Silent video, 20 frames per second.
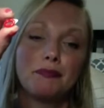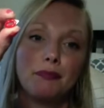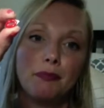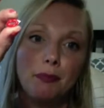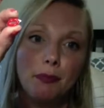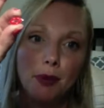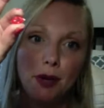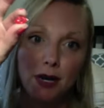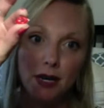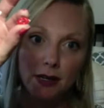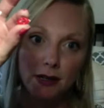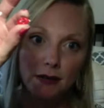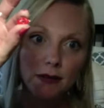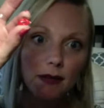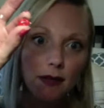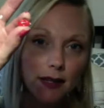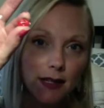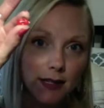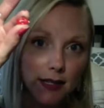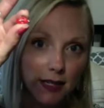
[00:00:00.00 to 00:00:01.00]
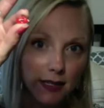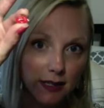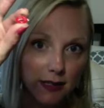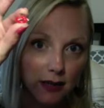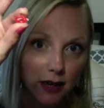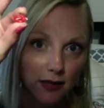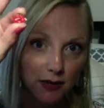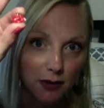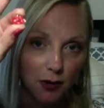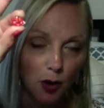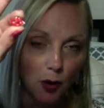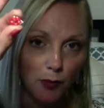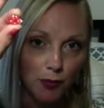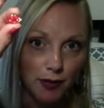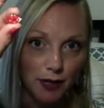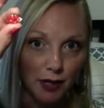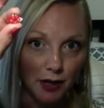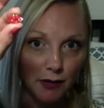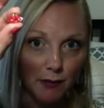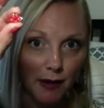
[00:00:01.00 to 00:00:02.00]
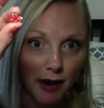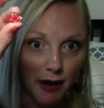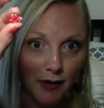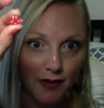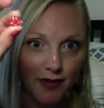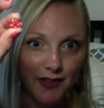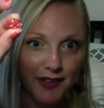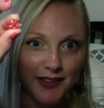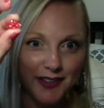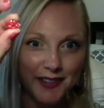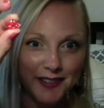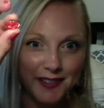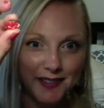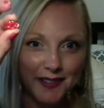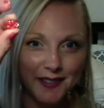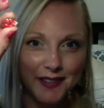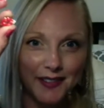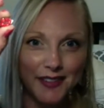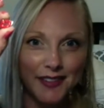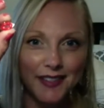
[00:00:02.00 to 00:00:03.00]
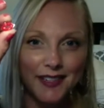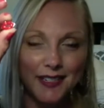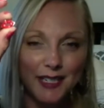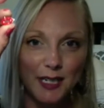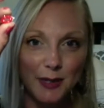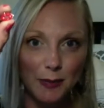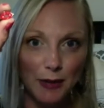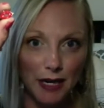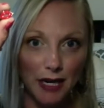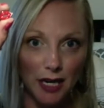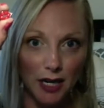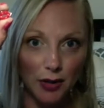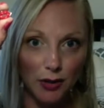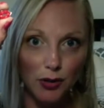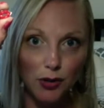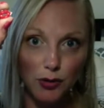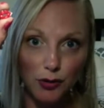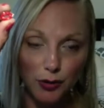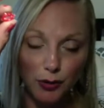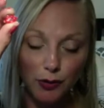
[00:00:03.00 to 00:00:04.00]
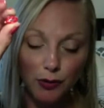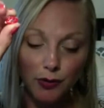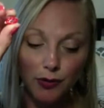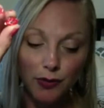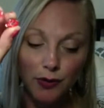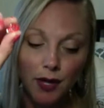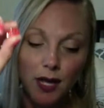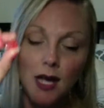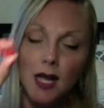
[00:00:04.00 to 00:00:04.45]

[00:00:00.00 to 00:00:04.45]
but this is also opening your mouth, speaking your truth.